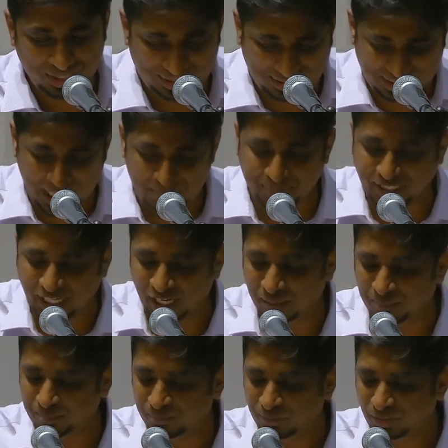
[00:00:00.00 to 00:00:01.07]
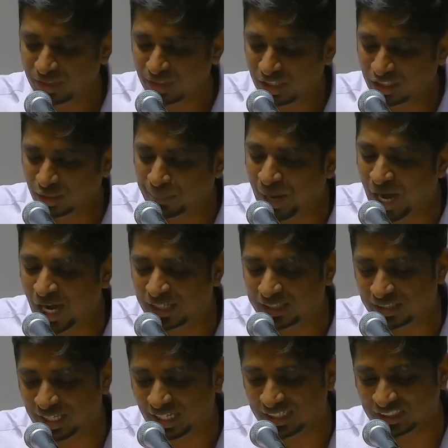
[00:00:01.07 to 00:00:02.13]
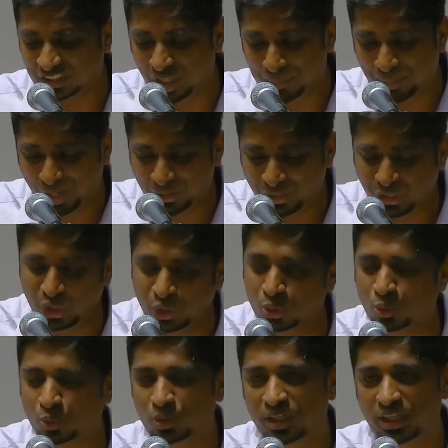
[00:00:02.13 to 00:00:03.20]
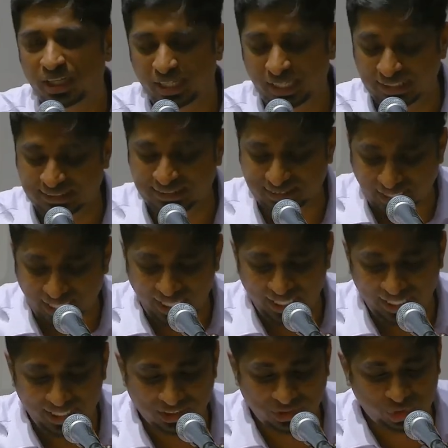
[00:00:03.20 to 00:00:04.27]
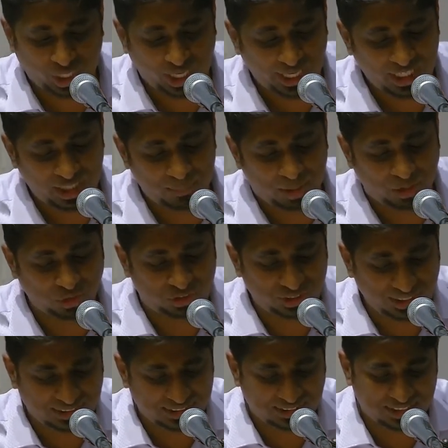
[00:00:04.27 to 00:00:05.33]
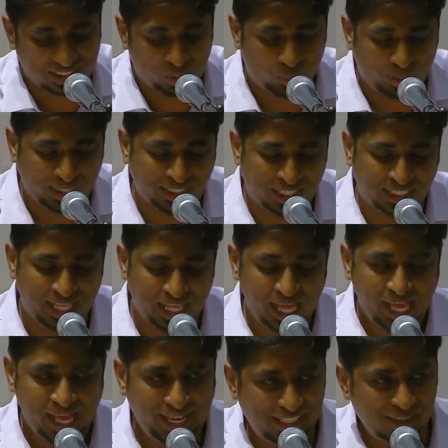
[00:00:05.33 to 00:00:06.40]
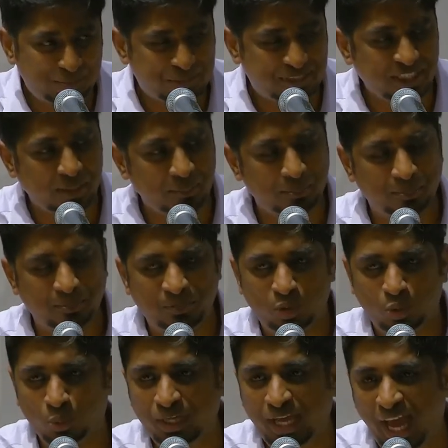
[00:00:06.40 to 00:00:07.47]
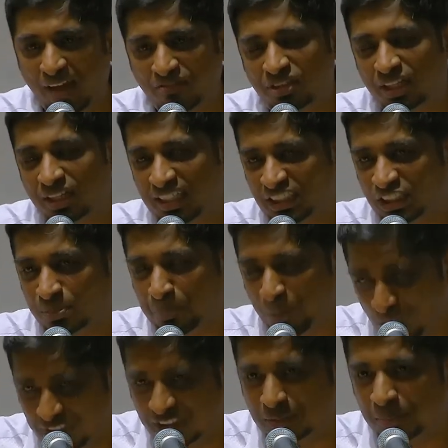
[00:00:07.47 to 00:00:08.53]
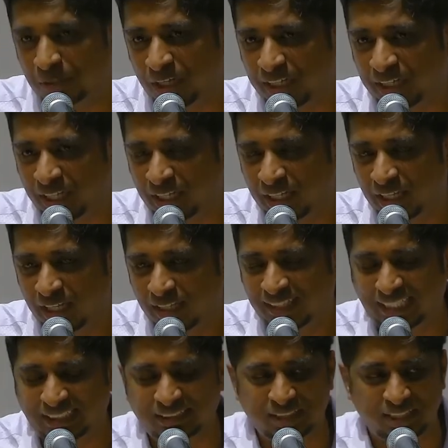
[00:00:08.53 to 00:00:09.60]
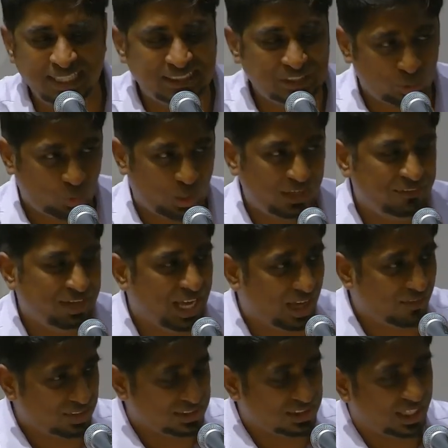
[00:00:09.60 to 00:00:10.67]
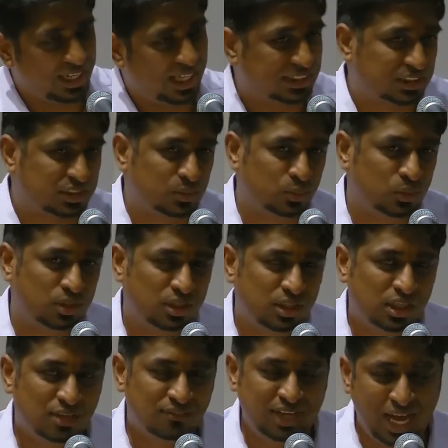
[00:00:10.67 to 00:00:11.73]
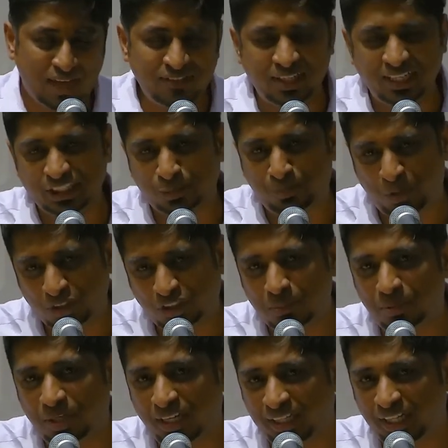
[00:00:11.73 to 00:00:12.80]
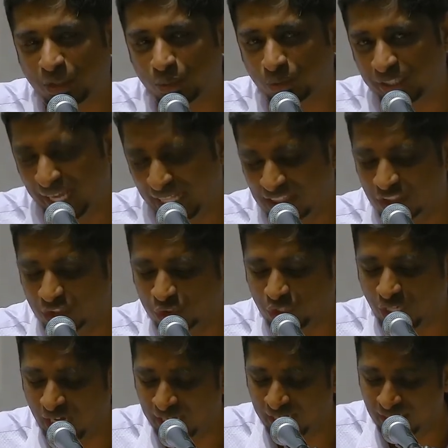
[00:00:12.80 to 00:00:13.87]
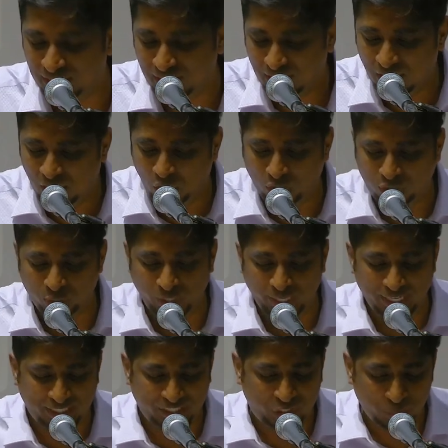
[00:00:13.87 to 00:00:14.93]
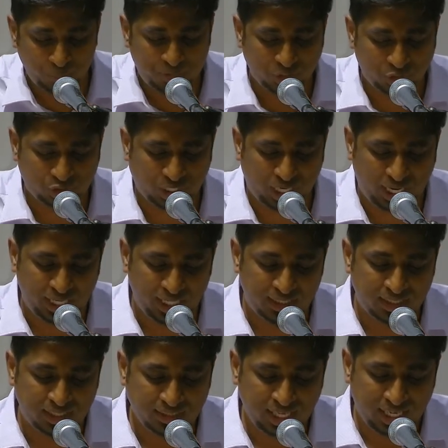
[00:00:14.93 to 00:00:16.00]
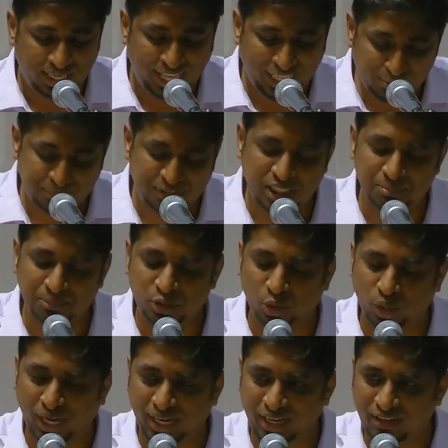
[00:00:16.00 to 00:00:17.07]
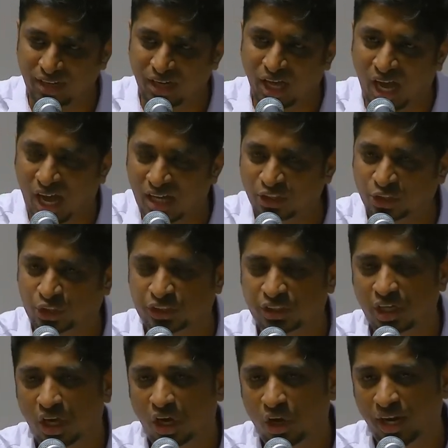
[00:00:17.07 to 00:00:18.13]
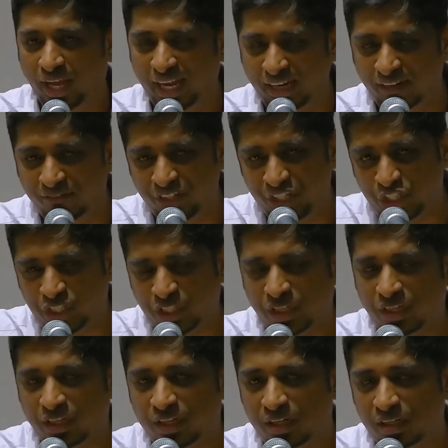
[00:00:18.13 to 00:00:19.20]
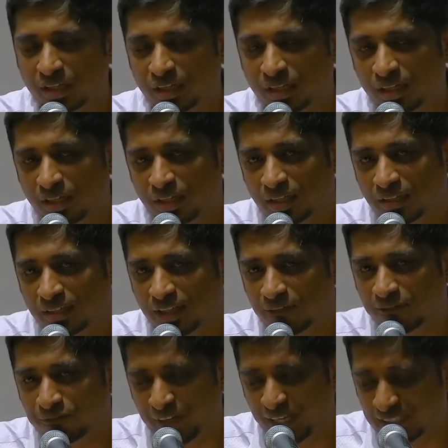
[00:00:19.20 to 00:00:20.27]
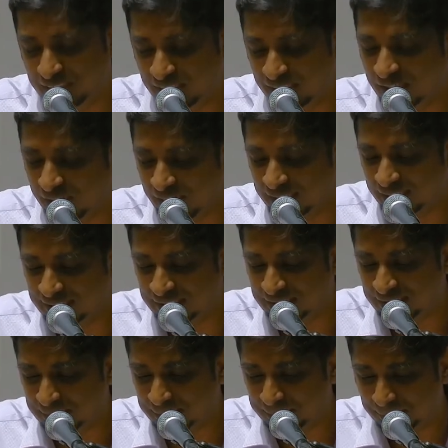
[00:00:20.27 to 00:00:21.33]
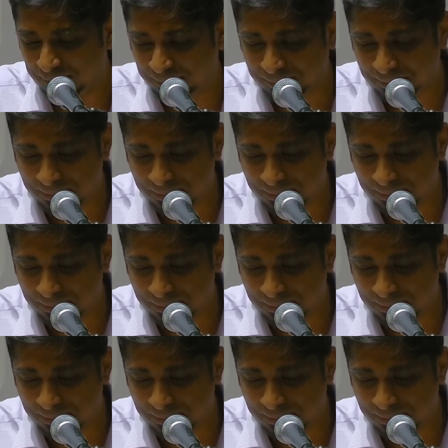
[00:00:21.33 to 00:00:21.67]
But at the same time, the part that it's about you is telling a child about Jesus in a way that helps them. We have the responsibility. That's the reason why we have a Sunday school. We have a responsibility to tell the child or to equip the child that helps them to enlarge or envision their faith in Christ.